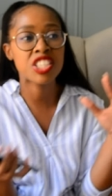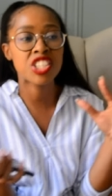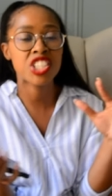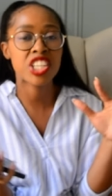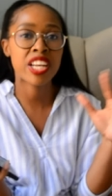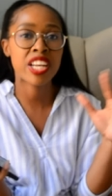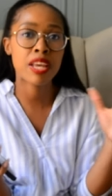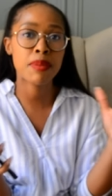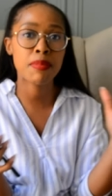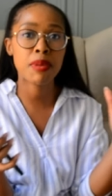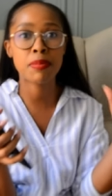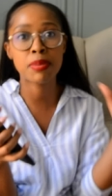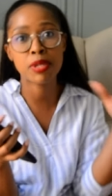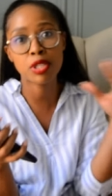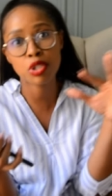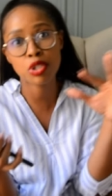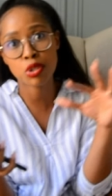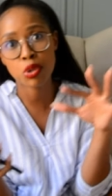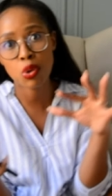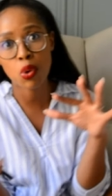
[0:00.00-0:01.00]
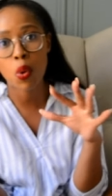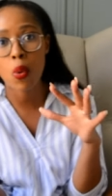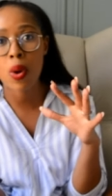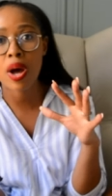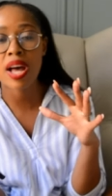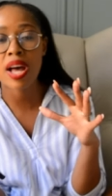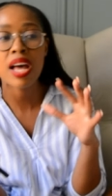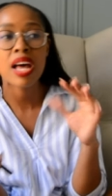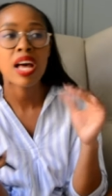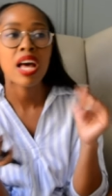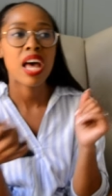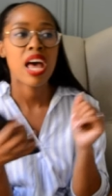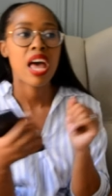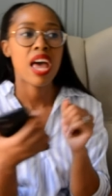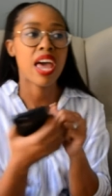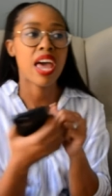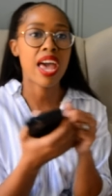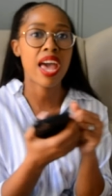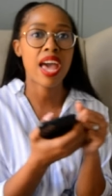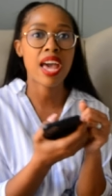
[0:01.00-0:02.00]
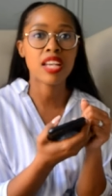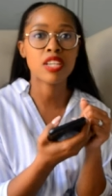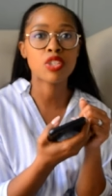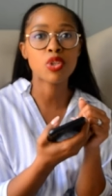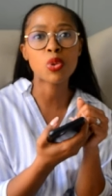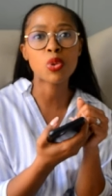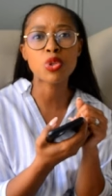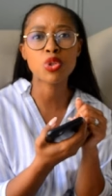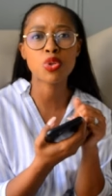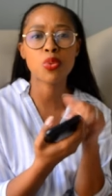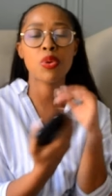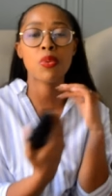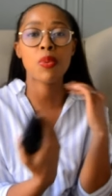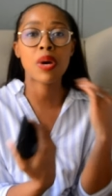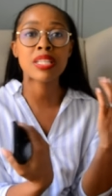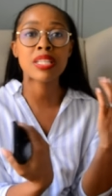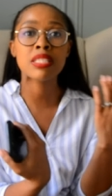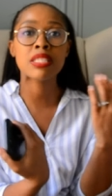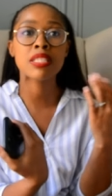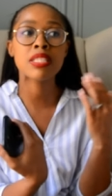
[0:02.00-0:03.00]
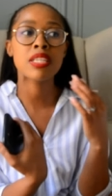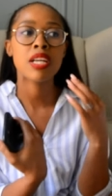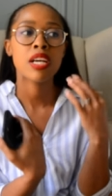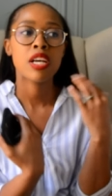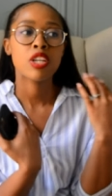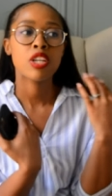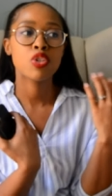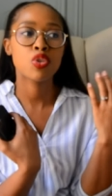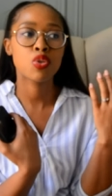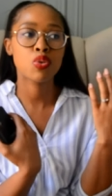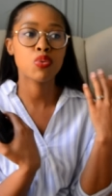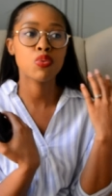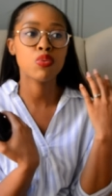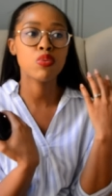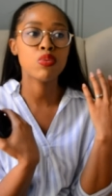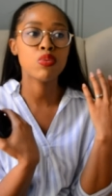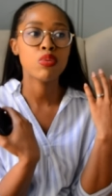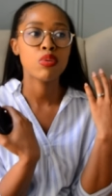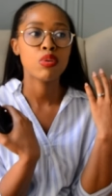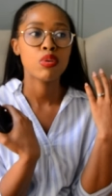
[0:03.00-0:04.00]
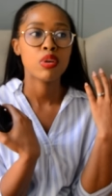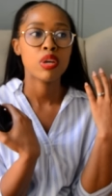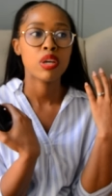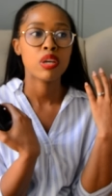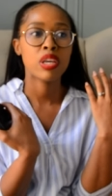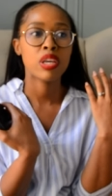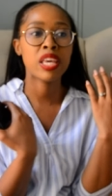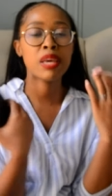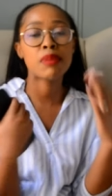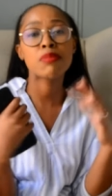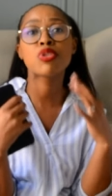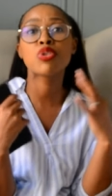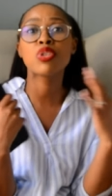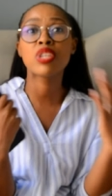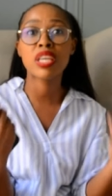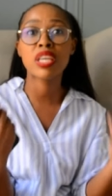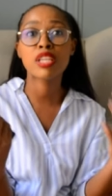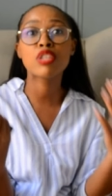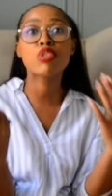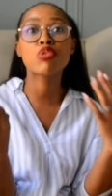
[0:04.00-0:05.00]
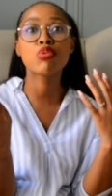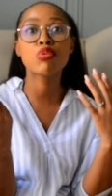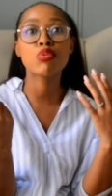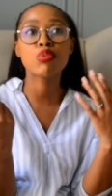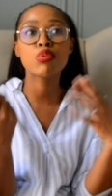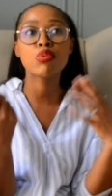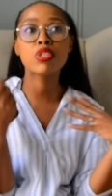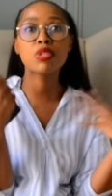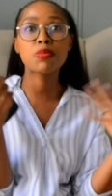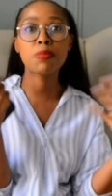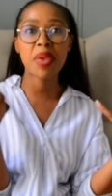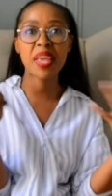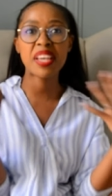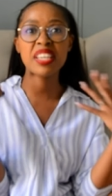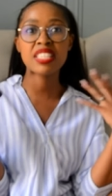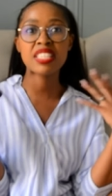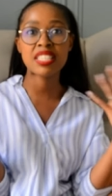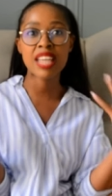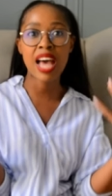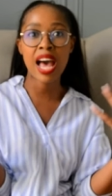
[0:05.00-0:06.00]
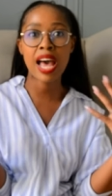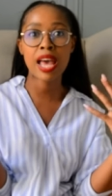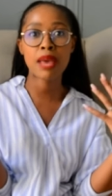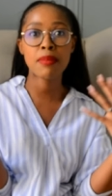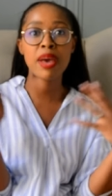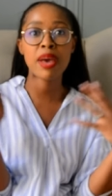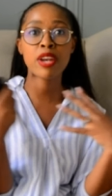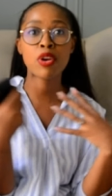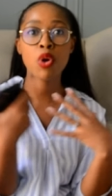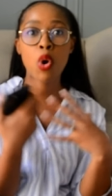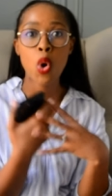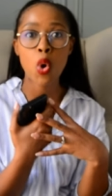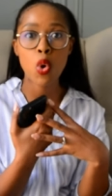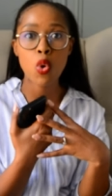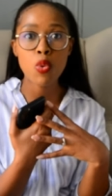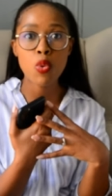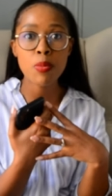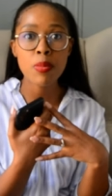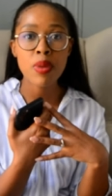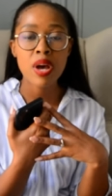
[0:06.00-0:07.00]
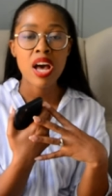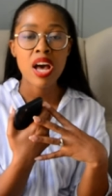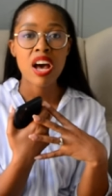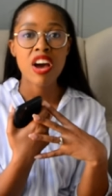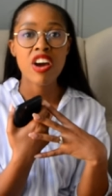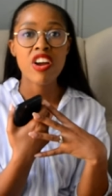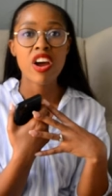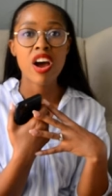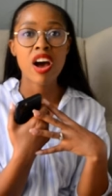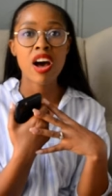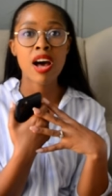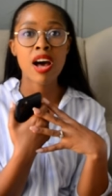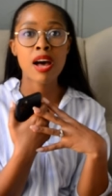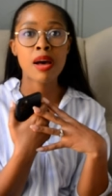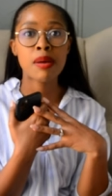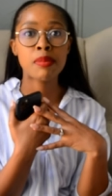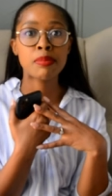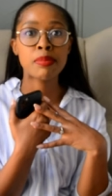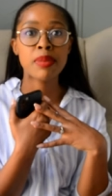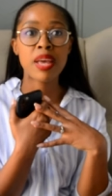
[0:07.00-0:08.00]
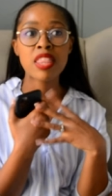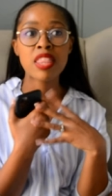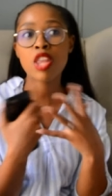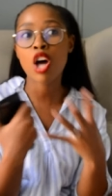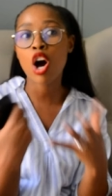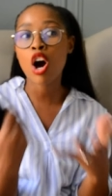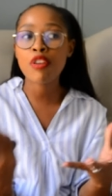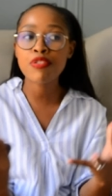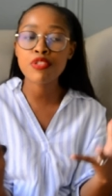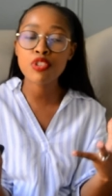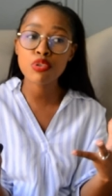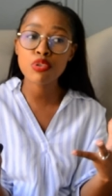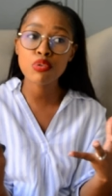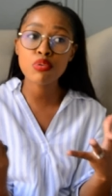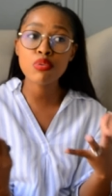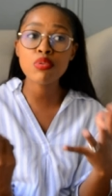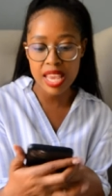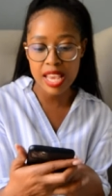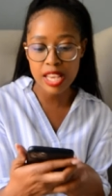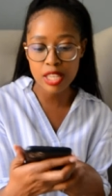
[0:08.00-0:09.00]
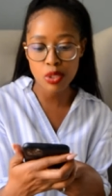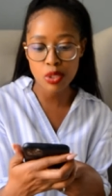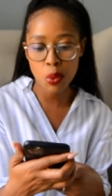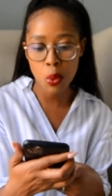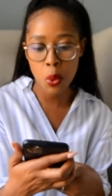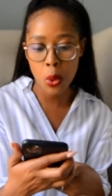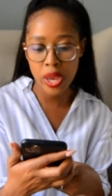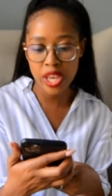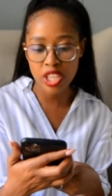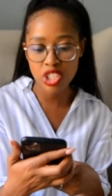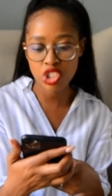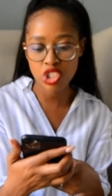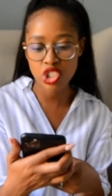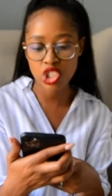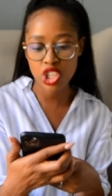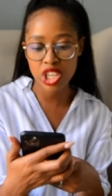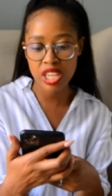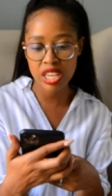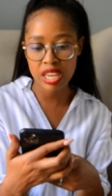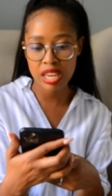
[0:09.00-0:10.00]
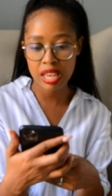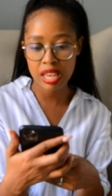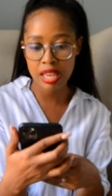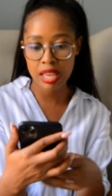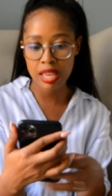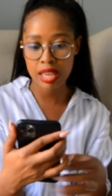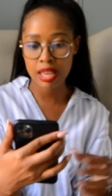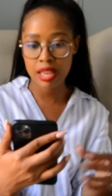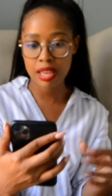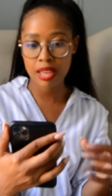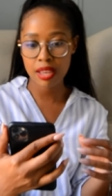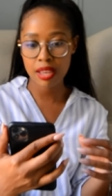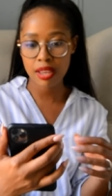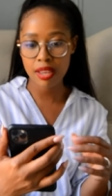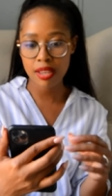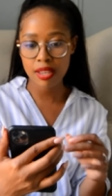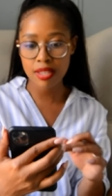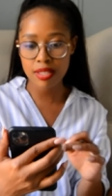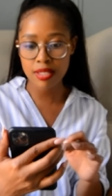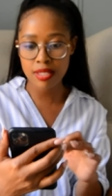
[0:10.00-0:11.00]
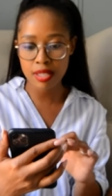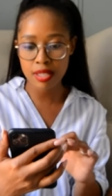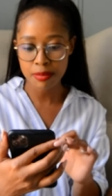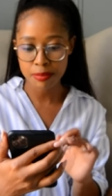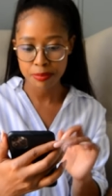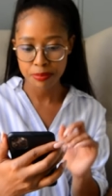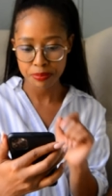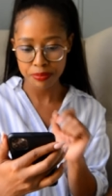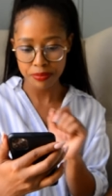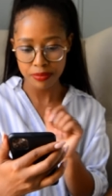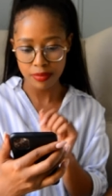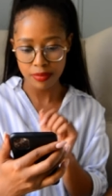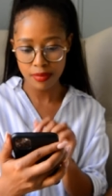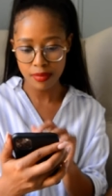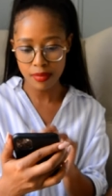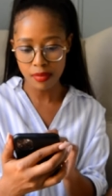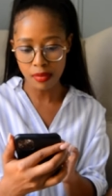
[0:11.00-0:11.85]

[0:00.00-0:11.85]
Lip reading: transition him a bit slower, and also we wanted to him to get to spend time at home in the afternoon. Next question is,